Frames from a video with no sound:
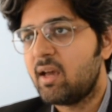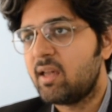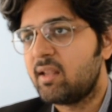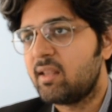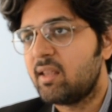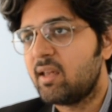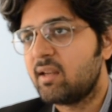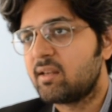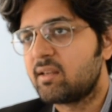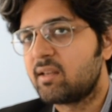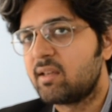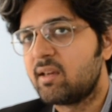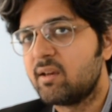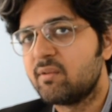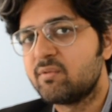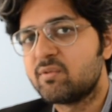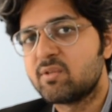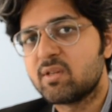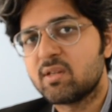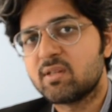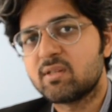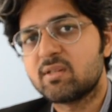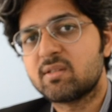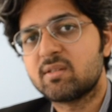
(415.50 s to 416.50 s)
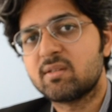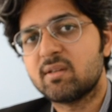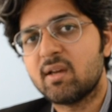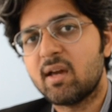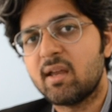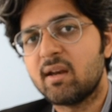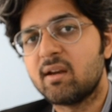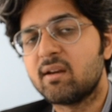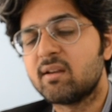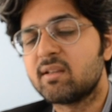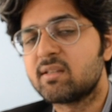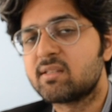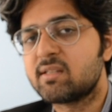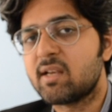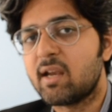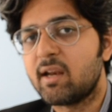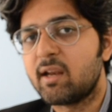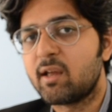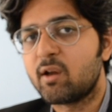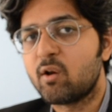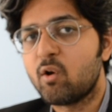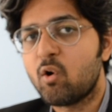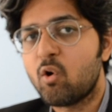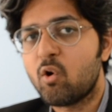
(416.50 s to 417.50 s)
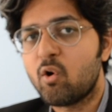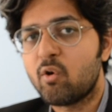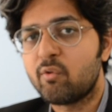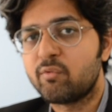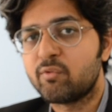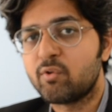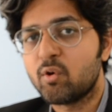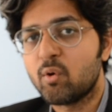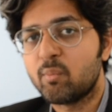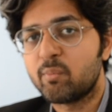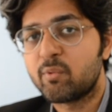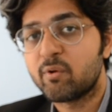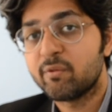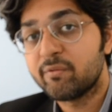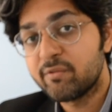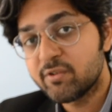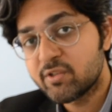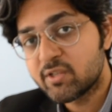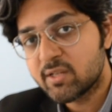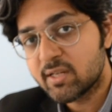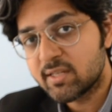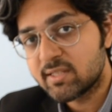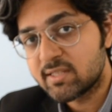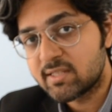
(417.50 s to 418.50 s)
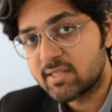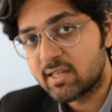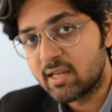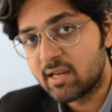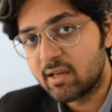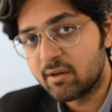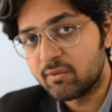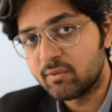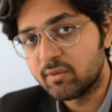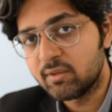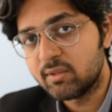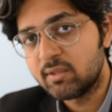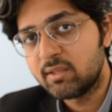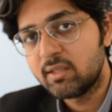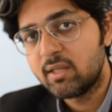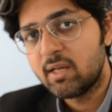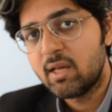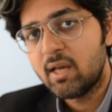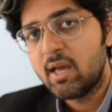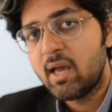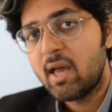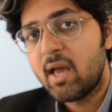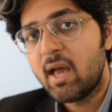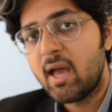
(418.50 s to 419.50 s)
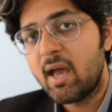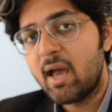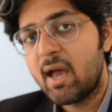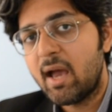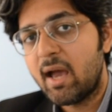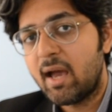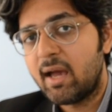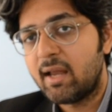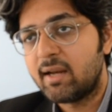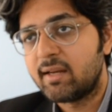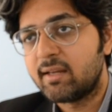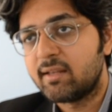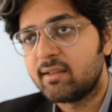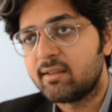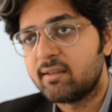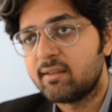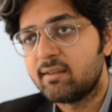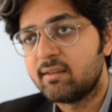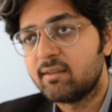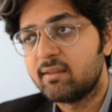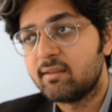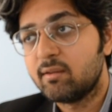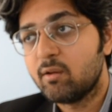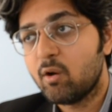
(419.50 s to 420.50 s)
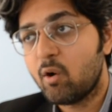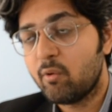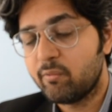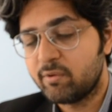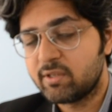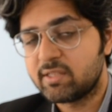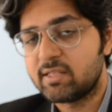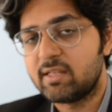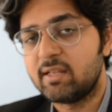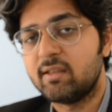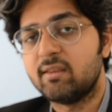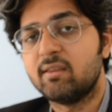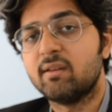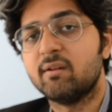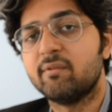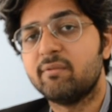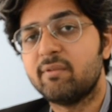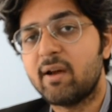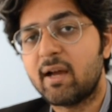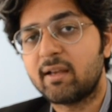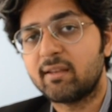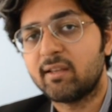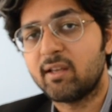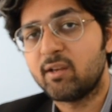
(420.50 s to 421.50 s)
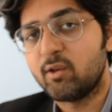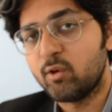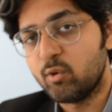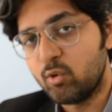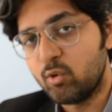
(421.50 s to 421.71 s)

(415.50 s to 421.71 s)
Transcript: and that gives us an understanding of your proficiency level and obviously the fact